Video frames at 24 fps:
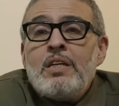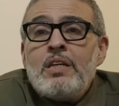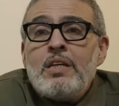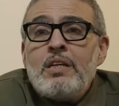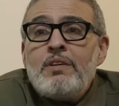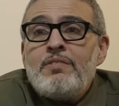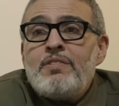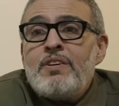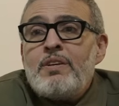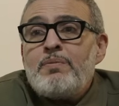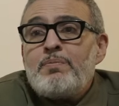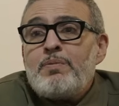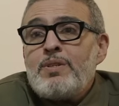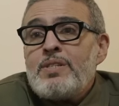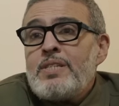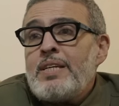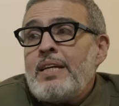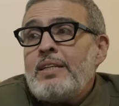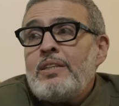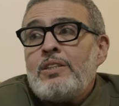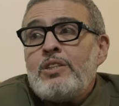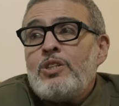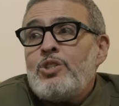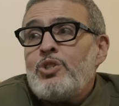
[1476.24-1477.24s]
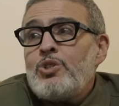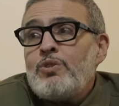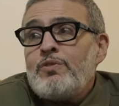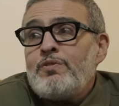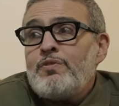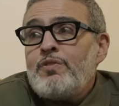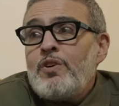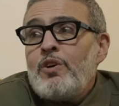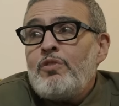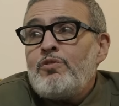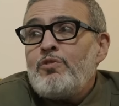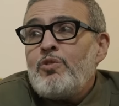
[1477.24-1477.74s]
even a percentage
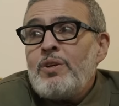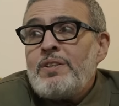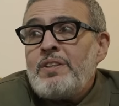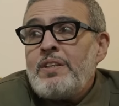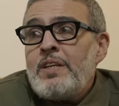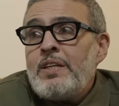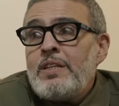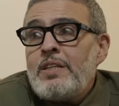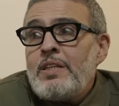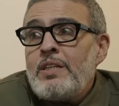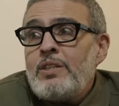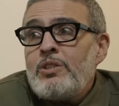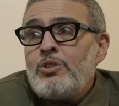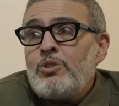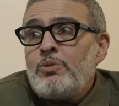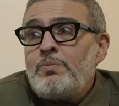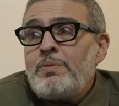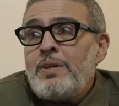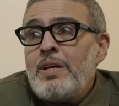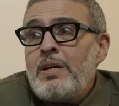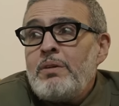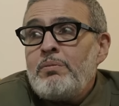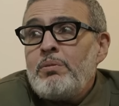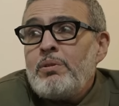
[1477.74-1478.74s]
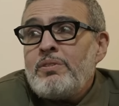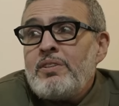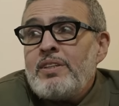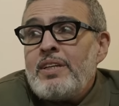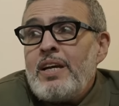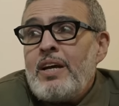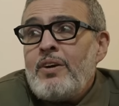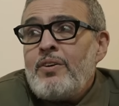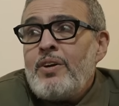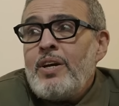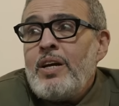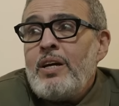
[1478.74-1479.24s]
of what they need to be able to
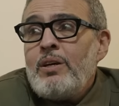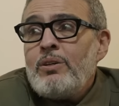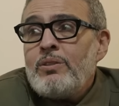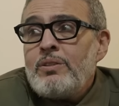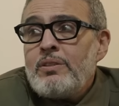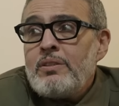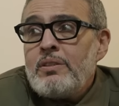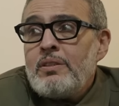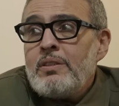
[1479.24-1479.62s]
carry out.